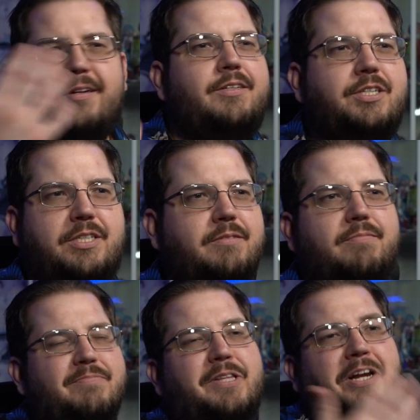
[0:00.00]
just
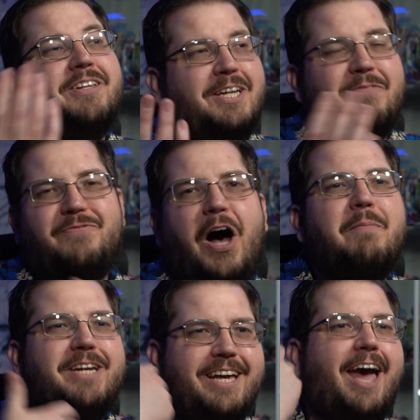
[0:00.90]
literally
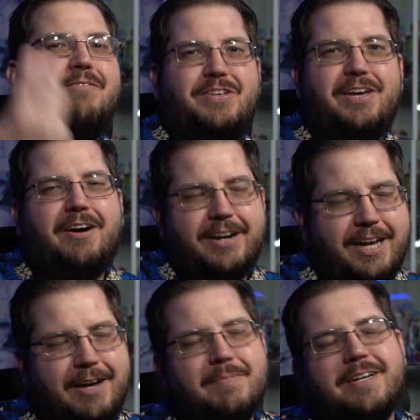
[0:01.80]
vomiting everything onto
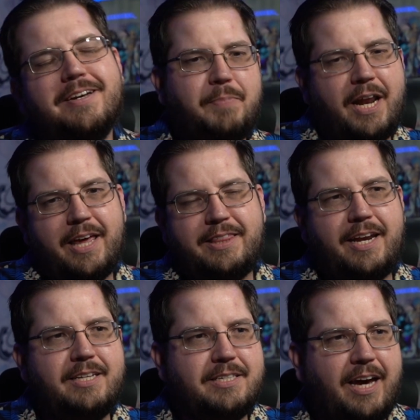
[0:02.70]
him. But I like that
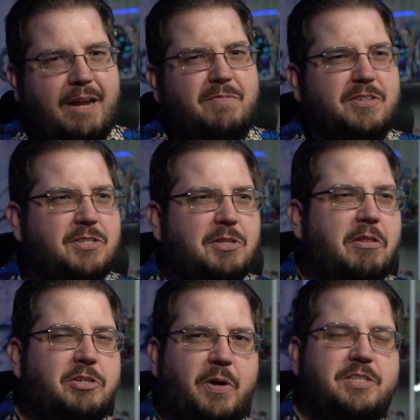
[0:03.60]
it's kind of
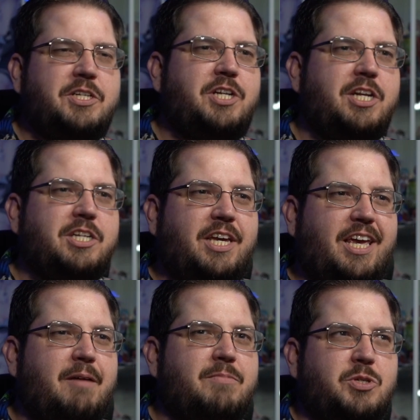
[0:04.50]
slowly transitioning to
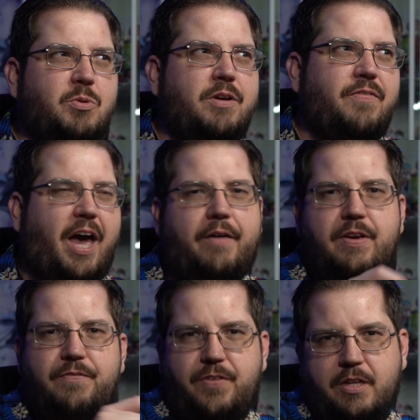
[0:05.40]
him sort of
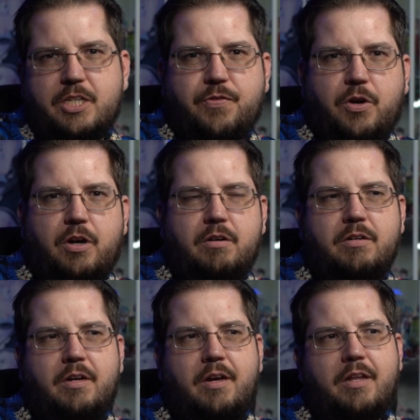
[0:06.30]
having feelings for her.
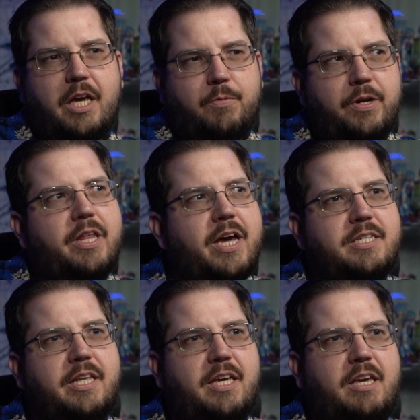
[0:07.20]
Like
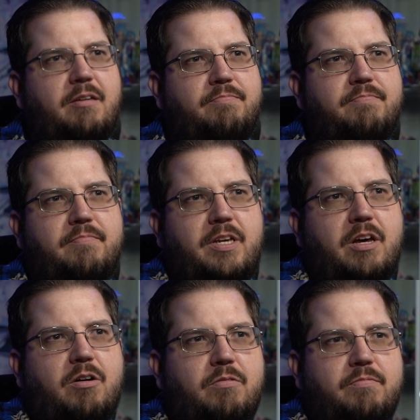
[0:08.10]
realizing that he, you
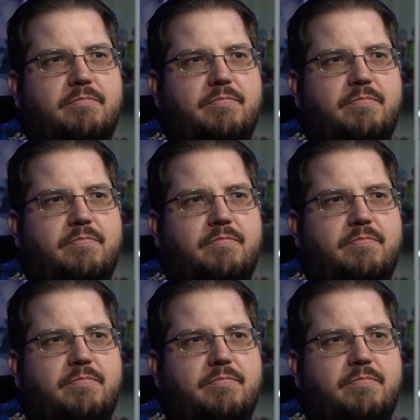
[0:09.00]
know,